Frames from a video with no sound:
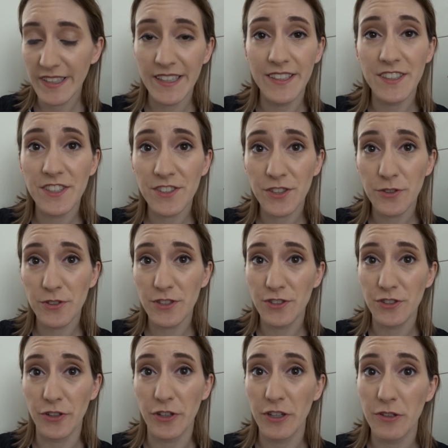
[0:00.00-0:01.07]
It just goes to
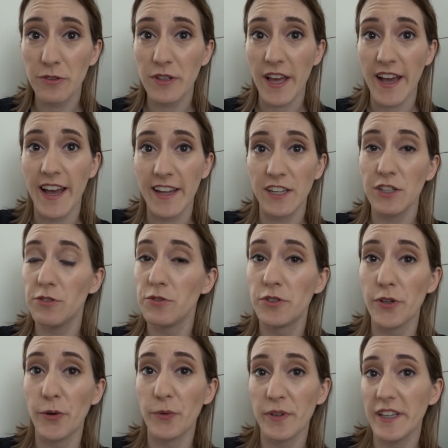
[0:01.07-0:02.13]
show you that you
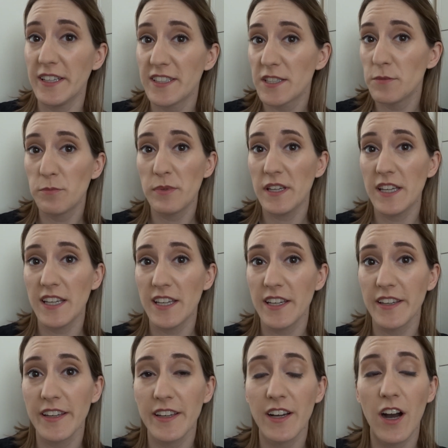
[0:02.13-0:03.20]
don't need to
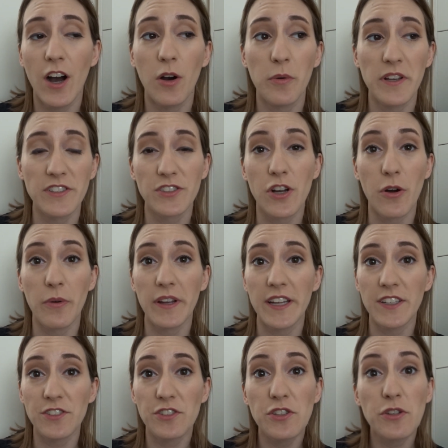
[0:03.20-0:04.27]
be always
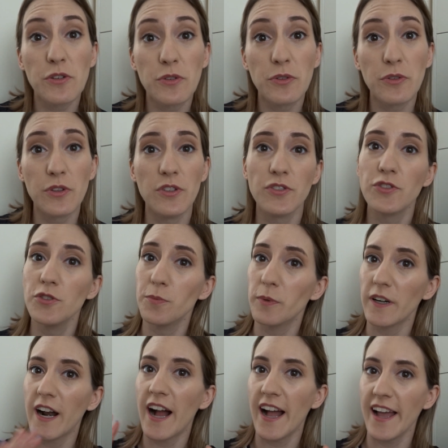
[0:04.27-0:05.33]
going to the
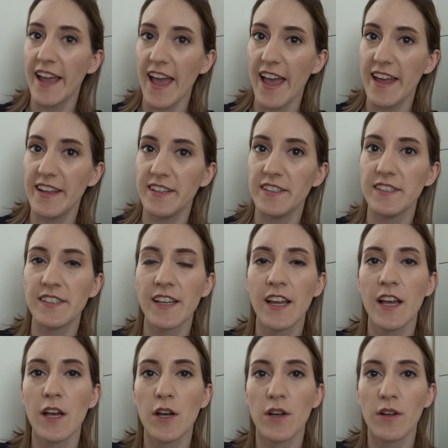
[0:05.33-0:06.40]
super high-end
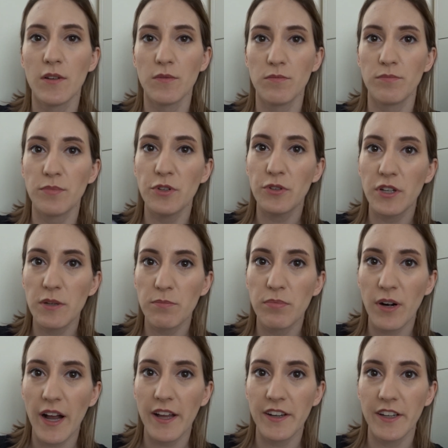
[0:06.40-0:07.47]
beauty
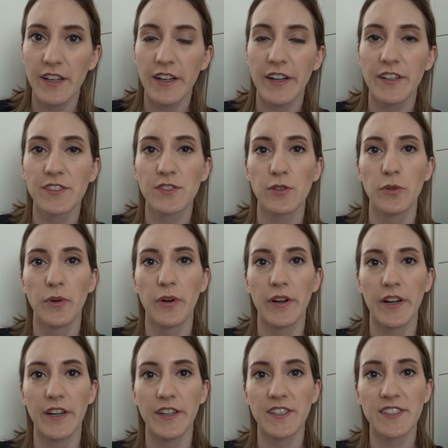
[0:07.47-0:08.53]
products
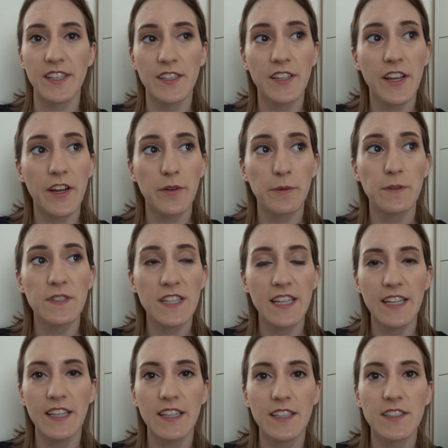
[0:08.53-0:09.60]
or skincare
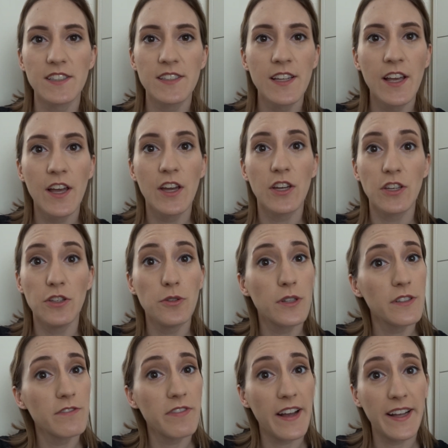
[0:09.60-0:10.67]
routines. You
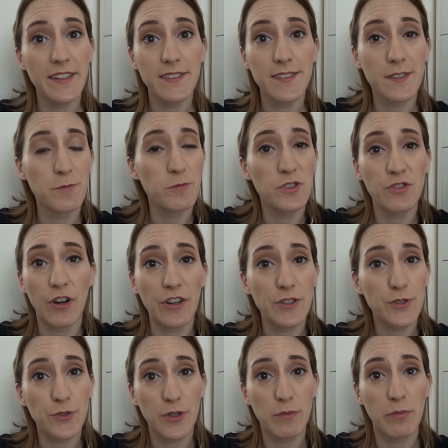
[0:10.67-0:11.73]
can find some
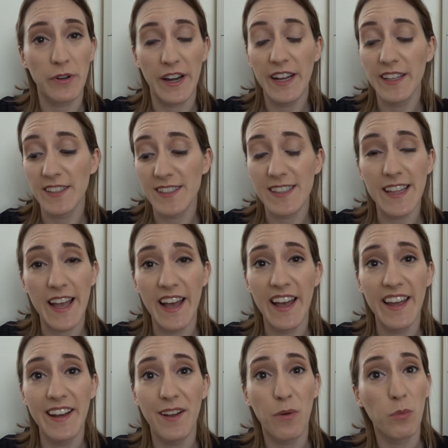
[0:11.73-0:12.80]
drugstore brands
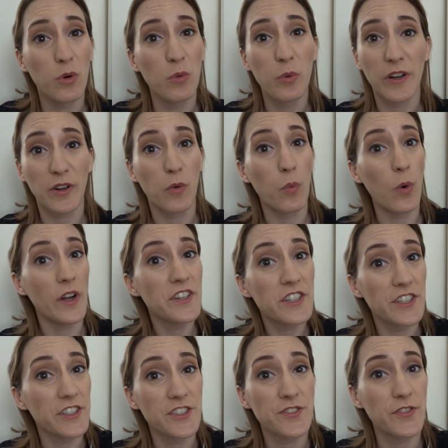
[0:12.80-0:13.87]
that will work
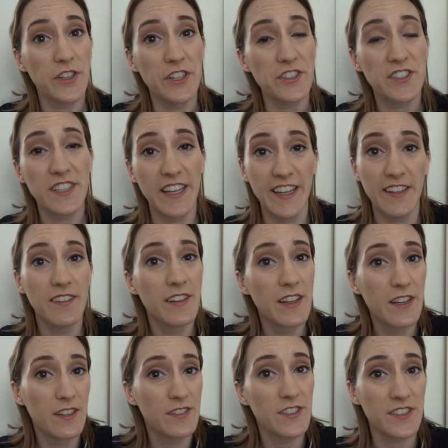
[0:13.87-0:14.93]
wonders for your skin,
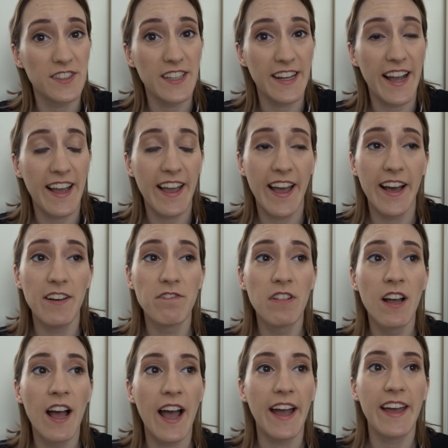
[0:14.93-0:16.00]
just like I have.
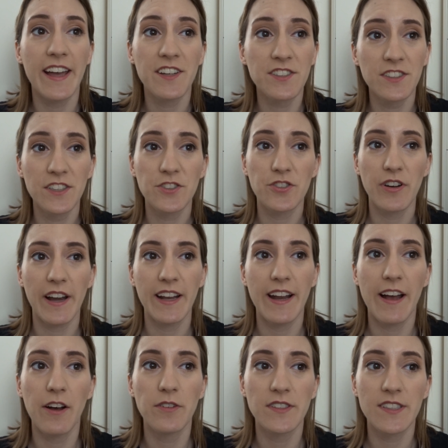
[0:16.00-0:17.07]
I actually tried
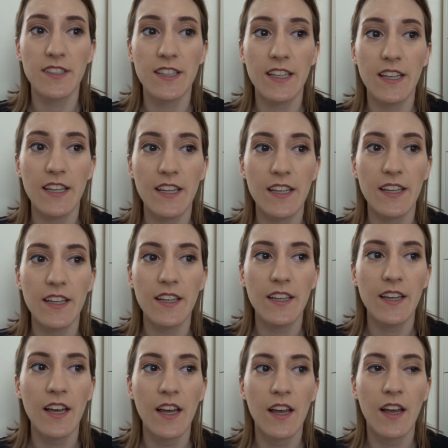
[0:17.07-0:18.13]
out
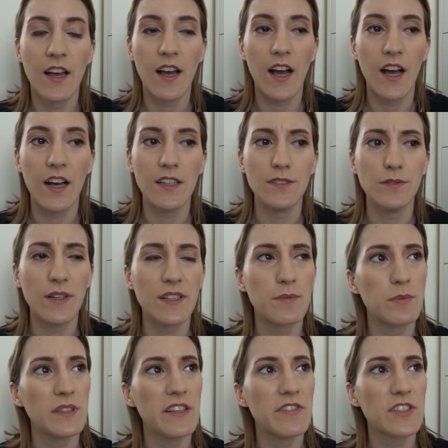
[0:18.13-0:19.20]
the I
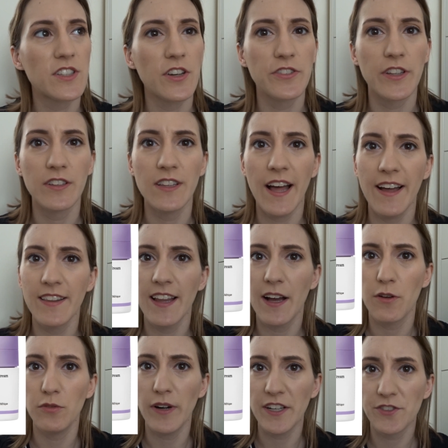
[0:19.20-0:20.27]
believe it's called the
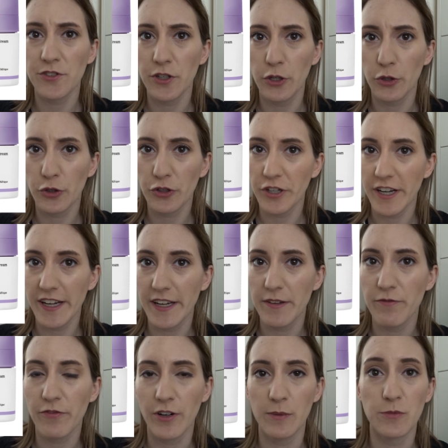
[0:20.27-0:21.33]
Lala Retro
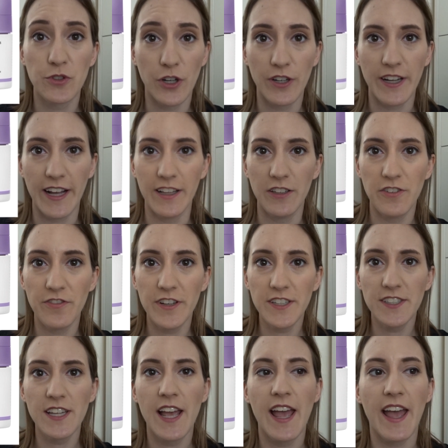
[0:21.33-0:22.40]
Cream from Drunk
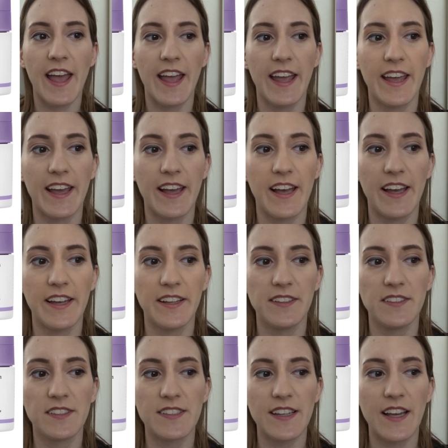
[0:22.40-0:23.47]
Elephant,
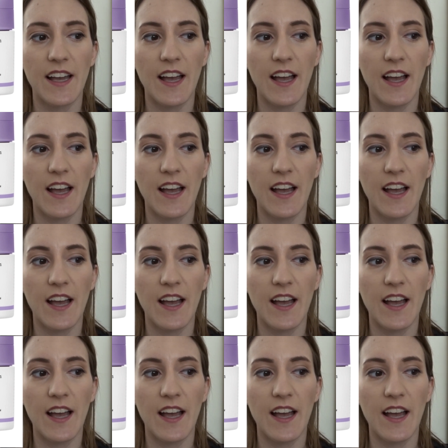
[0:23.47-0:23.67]
and